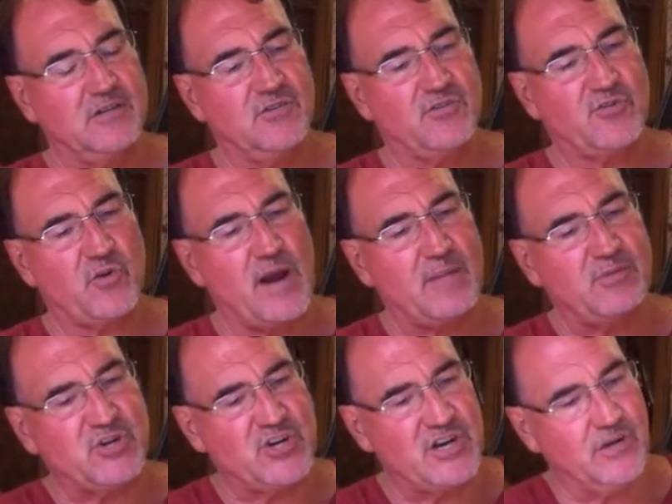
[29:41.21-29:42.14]
scrap
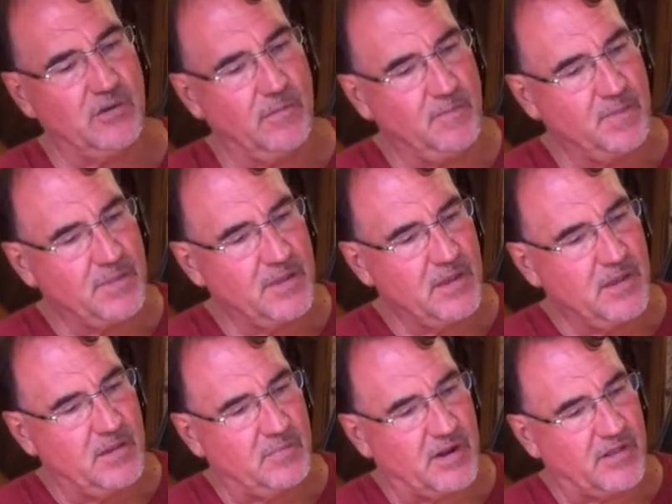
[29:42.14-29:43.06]
shingle.
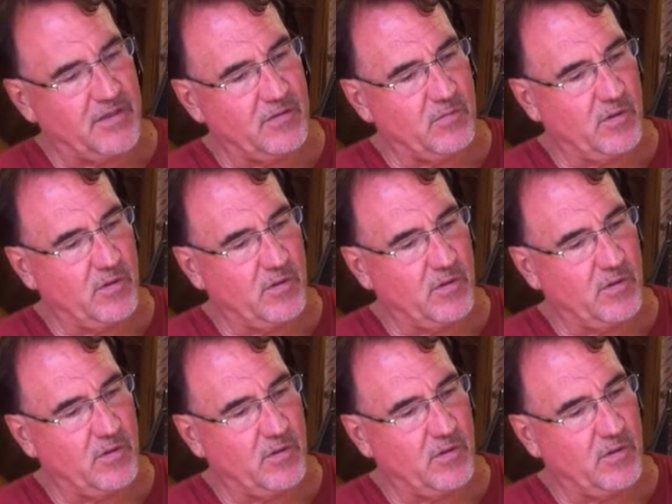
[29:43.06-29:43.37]
But I think